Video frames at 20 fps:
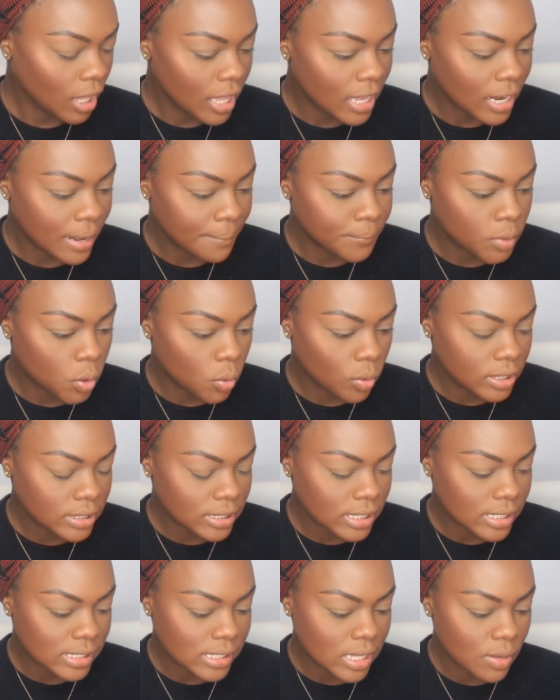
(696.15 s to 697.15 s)
and I'm going
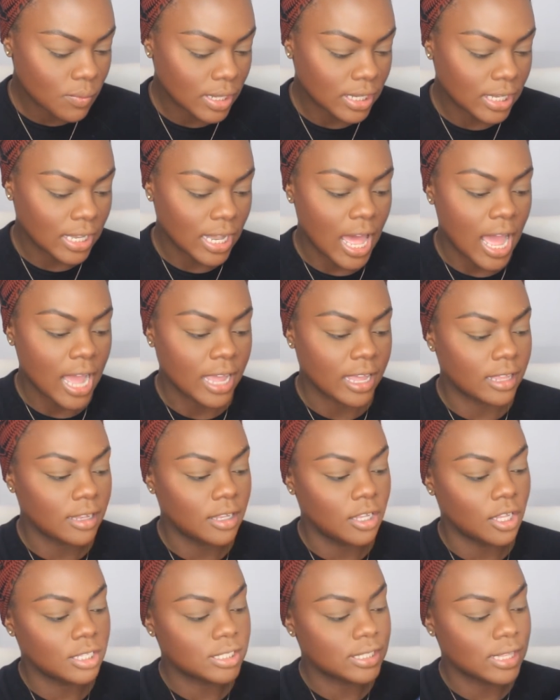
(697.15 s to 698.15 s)
to see what
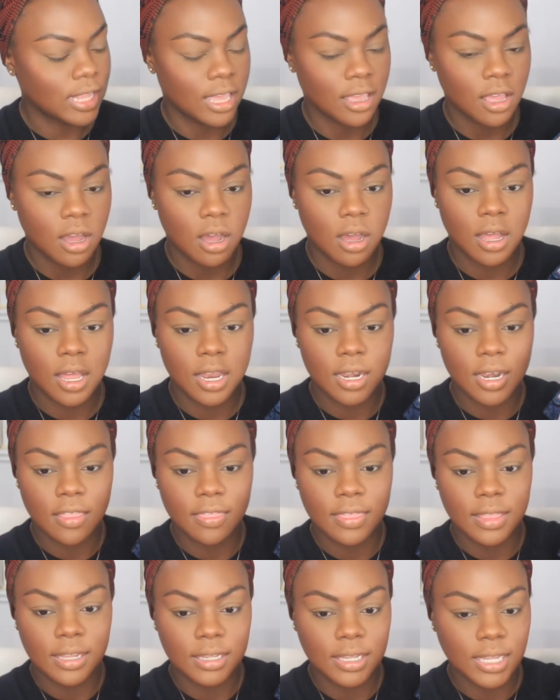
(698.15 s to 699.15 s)
Locket looks like on
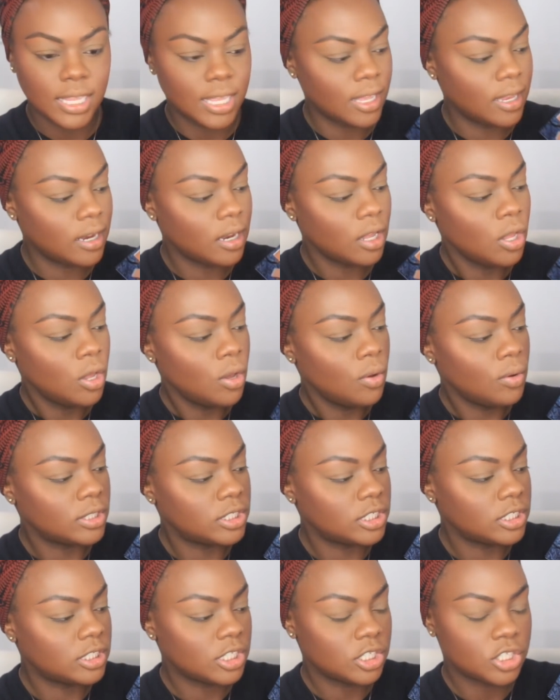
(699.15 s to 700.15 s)
the lid,
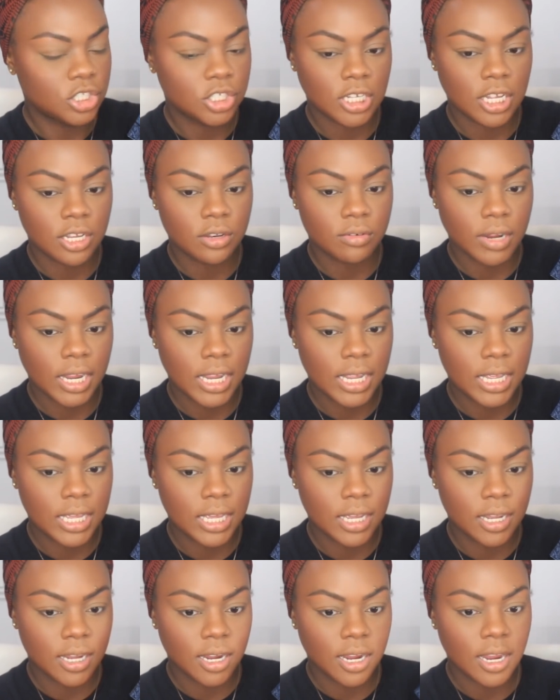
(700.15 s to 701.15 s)
which is this shade right
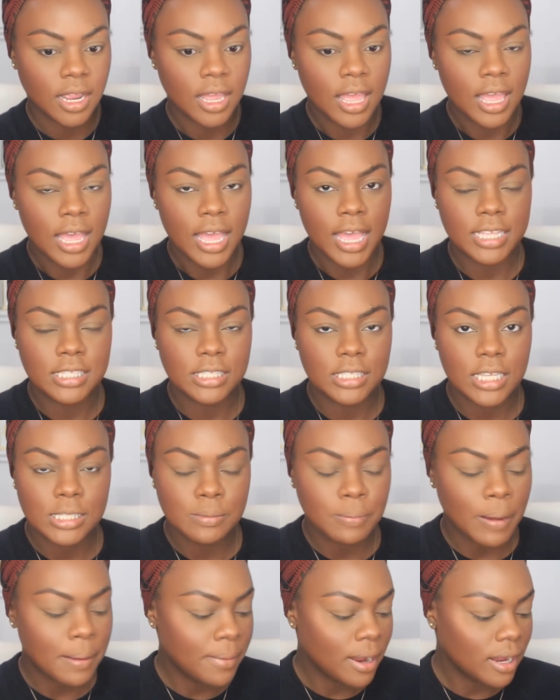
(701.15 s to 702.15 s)
here.
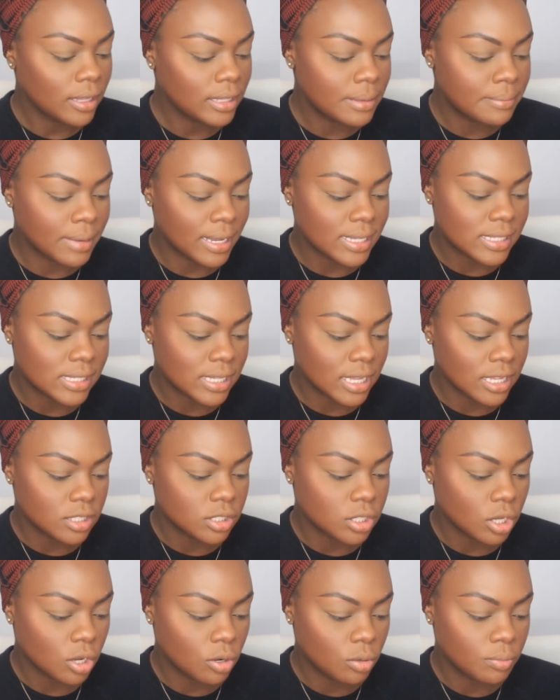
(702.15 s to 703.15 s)
It's primarily my skin
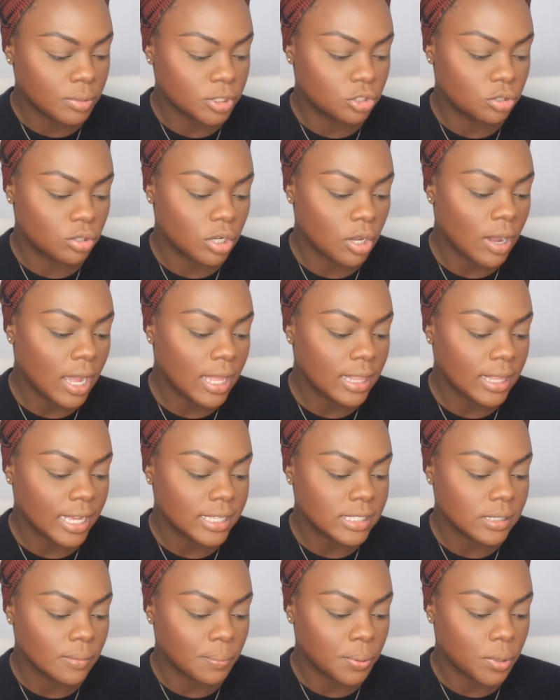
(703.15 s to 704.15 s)
tone, but you know I
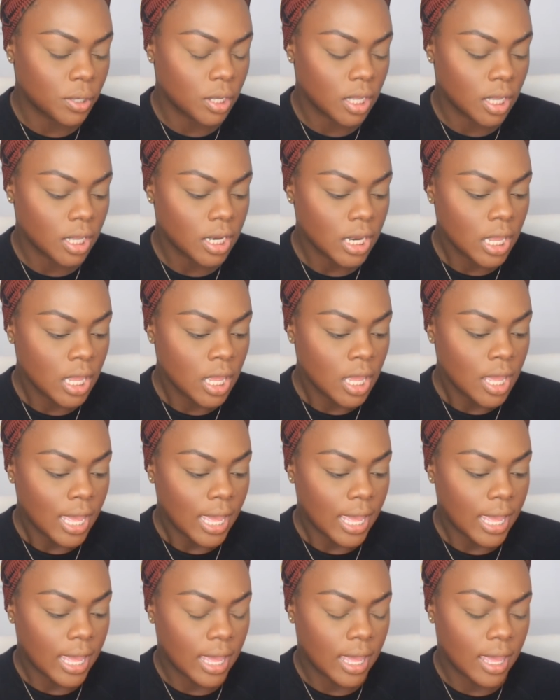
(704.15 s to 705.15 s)
like to put
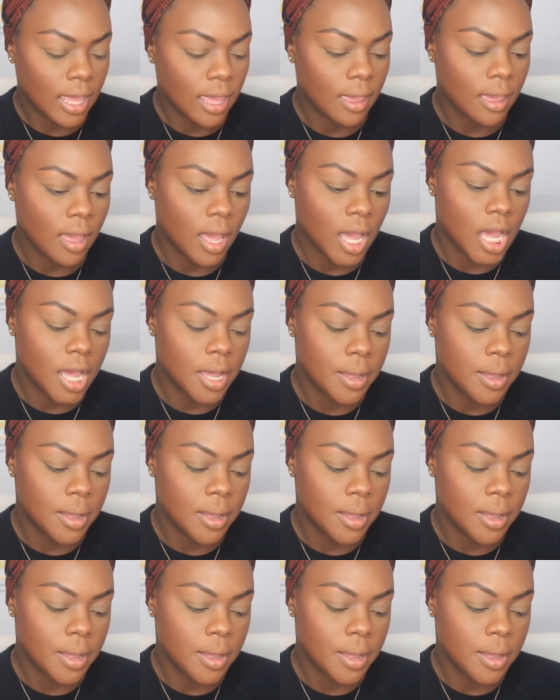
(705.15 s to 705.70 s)
a